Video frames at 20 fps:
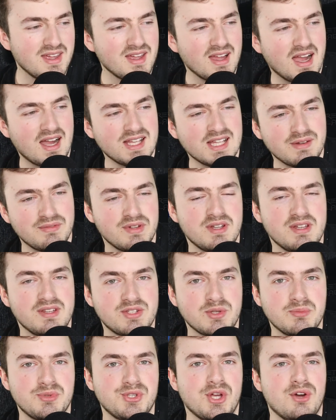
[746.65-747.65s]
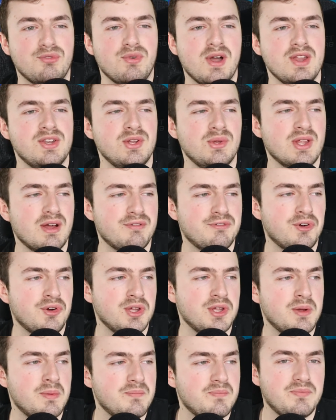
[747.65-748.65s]
I'll have some software do that for
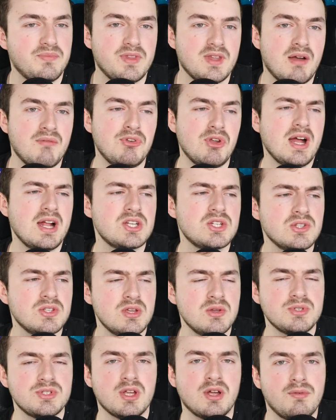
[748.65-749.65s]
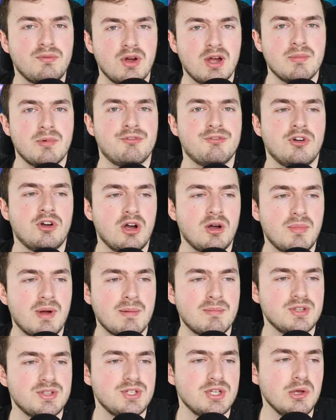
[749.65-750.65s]
you. I've not actually used software before, but
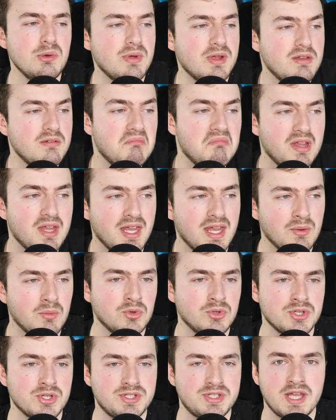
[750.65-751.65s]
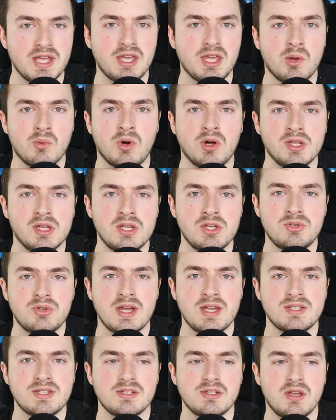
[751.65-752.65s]
I'm assuming it will just take your wallet
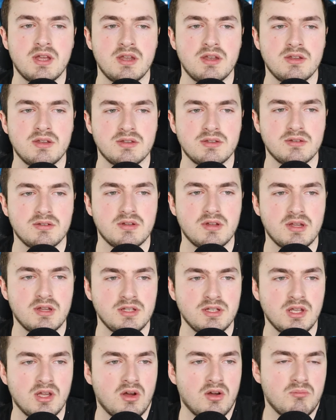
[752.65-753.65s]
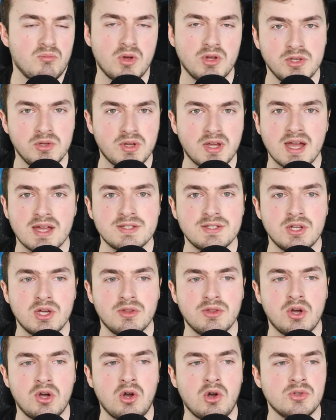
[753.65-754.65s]
address, and well, you guys know
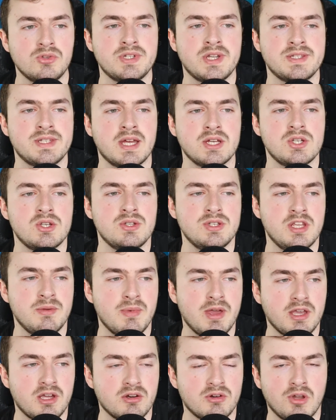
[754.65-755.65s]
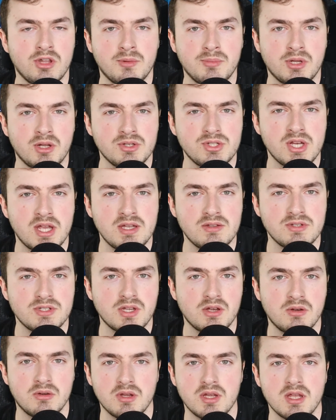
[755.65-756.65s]
that all transactions you make are on the blockchain,
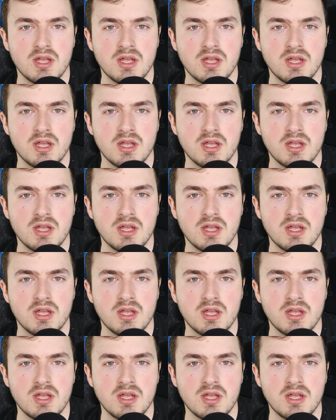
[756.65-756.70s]
so